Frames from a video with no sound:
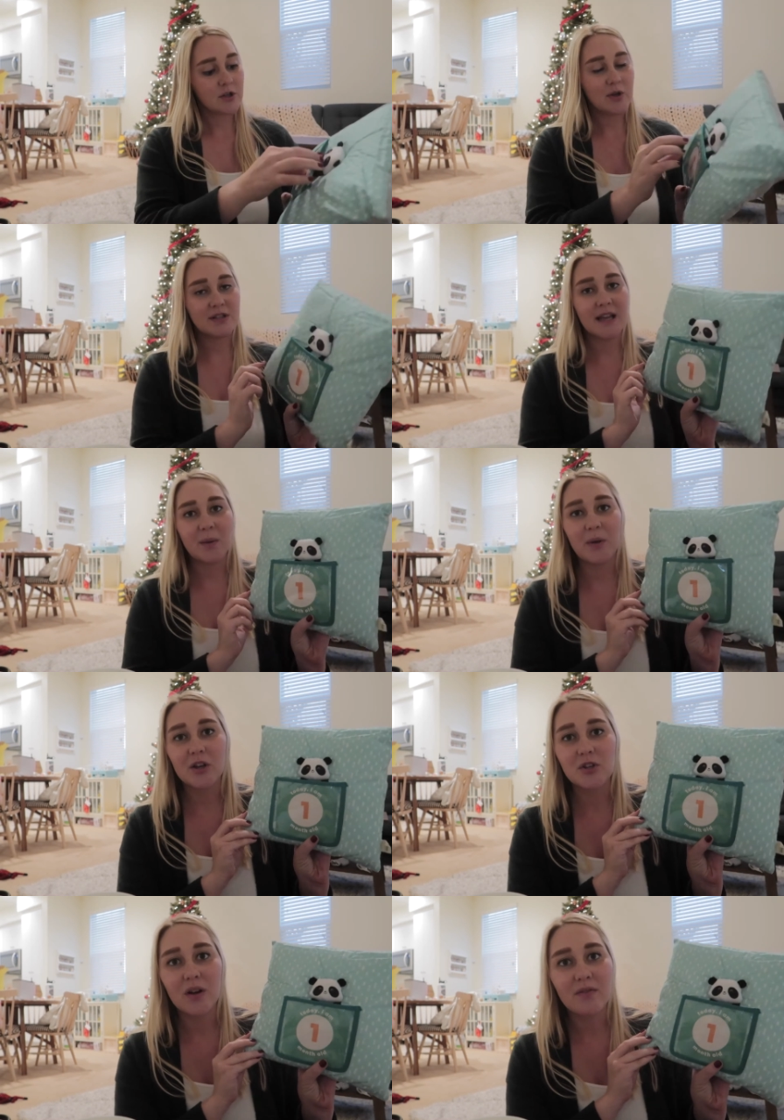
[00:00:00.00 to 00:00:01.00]
so you can take a
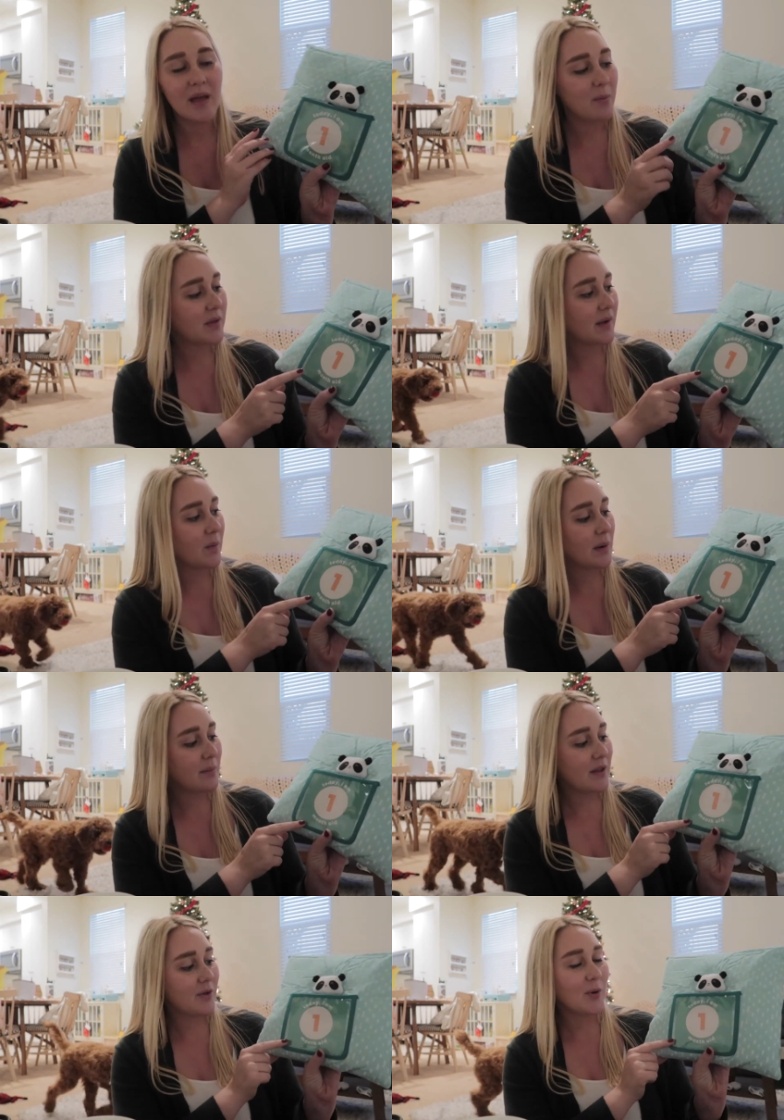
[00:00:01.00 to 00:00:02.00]
picture of them when they're 1
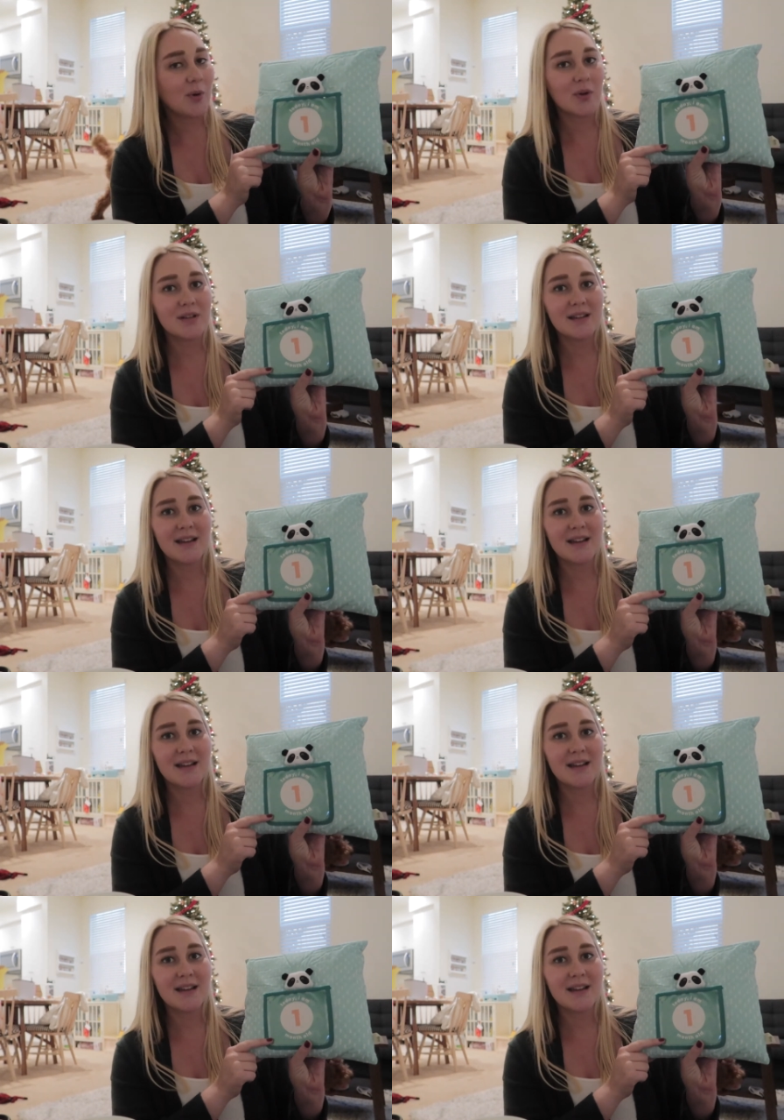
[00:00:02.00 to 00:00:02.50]
month old,